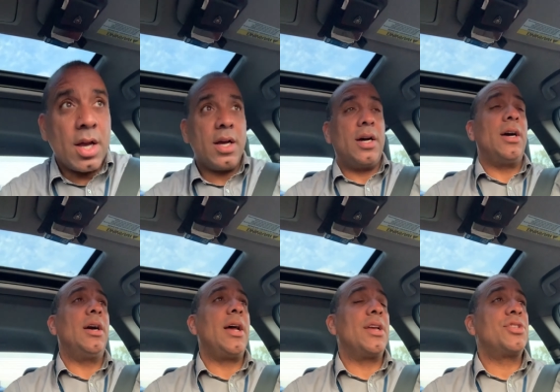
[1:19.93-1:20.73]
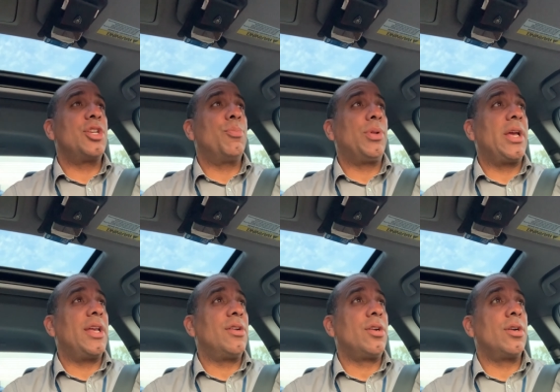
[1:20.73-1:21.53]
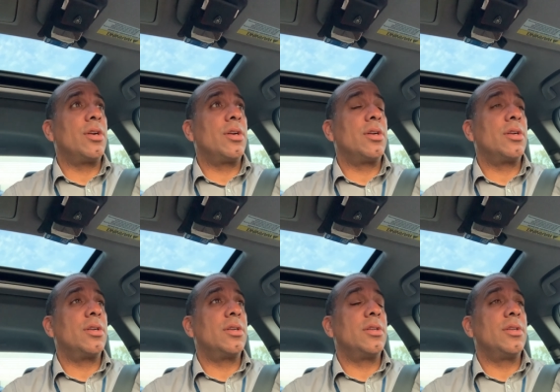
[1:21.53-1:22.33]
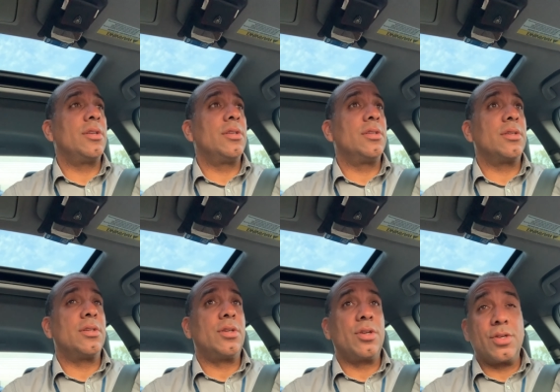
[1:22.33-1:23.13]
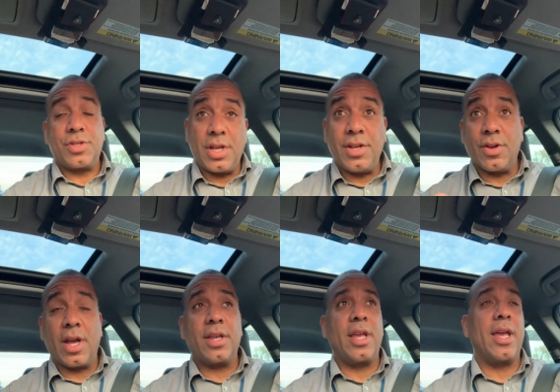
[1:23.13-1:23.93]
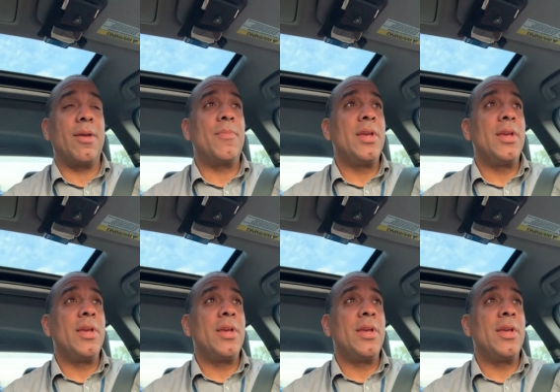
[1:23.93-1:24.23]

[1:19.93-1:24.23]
uh, as she played her her senior night game,